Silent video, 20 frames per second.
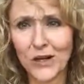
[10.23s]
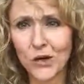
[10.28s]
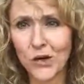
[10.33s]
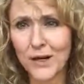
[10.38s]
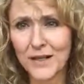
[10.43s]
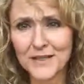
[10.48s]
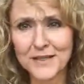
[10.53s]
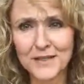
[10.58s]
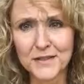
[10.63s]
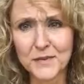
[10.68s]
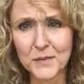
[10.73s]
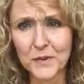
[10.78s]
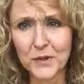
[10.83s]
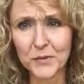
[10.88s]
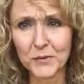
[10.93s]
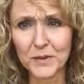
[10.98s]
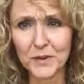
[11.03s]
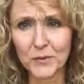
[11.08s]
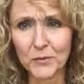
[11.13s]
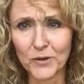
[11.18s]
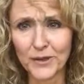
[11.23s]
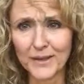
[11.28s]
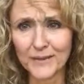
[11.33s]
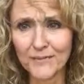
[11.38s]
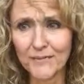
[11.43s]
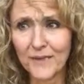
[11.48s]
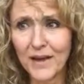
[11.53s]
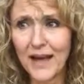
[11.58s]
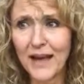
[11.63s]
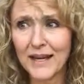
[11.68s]
crazy smell memory.
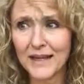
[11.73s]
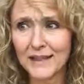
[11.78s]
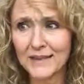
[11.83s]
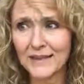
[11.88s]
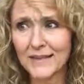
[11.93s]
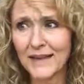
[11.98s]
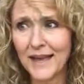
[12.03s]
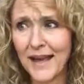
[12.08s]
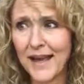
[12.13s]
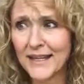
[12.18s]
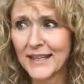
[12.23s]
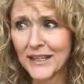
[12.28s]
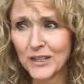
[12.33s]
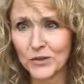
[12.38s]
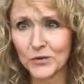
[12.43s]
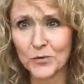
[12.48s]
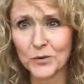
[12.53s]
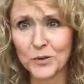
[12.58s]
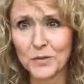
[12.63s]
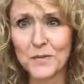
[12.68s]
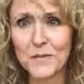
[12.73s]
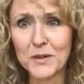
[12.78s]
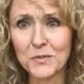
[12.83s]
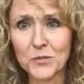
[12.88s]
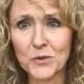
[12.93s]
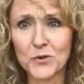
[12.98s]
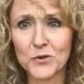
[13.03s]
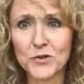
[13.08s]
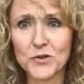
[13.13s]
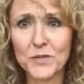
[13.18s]
I can
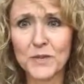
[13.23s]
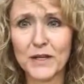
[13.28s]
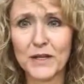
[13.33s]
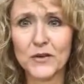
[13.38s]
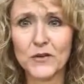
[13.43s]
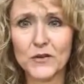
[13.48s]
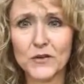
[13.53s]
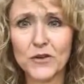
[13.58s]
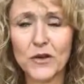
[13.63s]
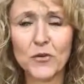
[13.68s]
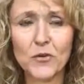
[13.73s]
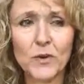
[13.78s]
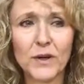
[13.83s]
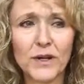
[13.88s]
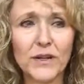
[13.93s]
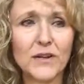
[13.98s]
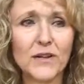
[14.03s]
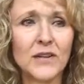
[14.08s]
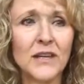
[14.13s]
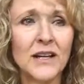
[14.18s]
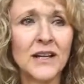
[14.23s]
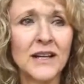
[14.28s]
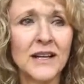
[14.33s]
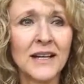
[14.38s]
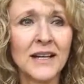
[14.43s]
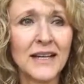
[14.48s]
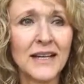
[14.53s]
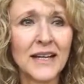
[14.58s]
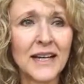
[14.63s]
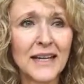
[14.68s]
remember smells so well.
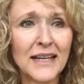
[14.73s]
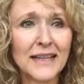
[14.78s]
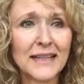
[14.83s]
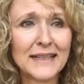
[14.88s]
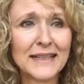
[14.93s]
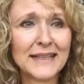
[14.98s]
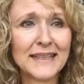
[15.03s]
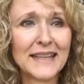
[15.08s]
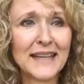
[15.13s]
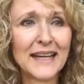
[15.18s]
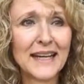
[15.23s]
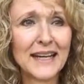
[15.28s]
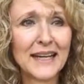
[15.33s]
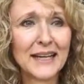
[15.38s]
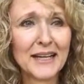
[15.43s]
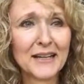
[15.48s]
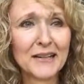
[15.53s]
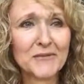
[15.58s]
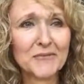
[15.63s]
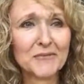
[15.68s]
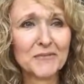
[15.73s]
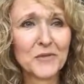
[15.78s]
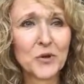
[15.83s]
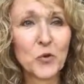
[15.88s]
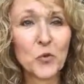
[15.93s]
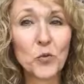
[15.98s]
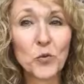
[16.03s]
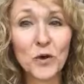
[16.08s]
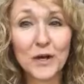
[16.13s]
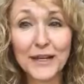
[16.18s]
And
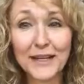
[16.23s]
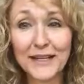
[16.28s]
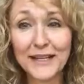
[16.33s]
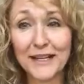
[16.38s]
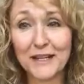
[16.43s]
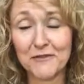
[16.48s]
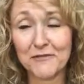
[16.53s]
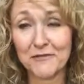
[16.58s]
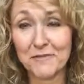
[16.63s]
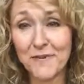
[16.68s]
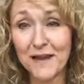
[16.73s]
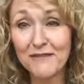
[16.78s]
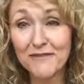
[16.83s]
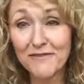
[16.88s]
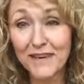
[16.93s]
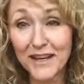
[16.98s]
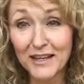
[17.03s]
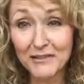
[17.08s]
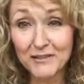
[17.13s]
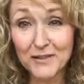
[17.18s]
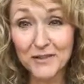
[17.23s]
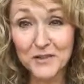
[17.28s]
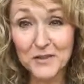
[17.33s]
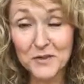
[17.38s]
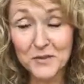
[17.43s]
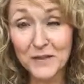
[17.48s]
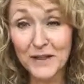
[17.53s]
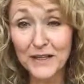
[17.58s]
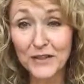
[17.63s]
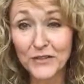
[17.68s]
one of my favorite
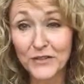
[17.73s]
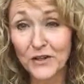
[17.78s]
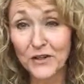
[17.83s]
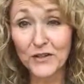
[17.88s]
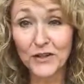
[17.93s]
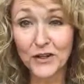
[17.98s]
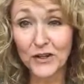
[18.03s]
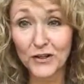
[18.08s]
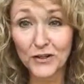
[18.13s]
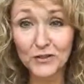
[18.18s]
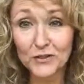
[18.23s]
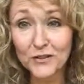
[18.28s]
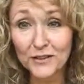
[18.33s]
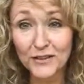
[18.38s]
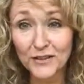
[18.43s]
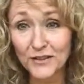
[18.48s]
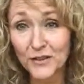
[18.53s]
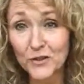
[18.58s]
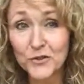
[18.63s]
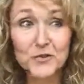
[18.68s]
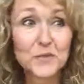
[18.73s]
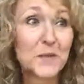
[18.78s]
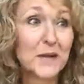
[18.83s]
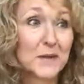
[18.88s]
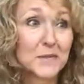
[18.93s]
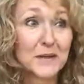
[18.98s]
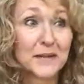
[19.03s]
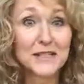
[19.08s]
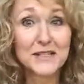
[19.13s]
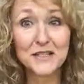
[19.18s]
smells on earth, and yours
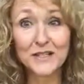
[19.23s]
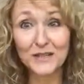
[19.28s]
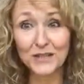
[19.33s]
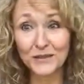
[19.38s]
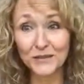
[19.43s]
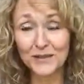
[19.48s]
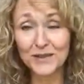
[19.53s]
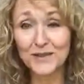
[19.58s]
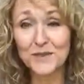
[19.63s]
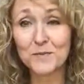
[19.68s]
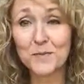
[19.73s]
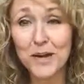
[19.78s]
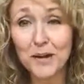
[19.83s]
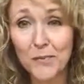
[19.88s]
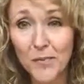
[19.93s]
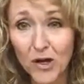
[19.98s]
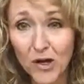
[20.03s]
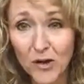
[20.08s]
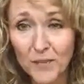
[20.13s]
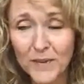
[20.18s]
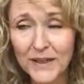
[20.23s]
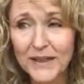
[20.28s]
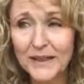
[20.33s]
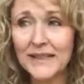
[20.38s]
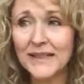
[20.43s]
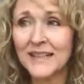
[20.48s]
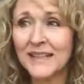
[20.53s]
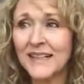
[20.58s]
may be too, is my mama.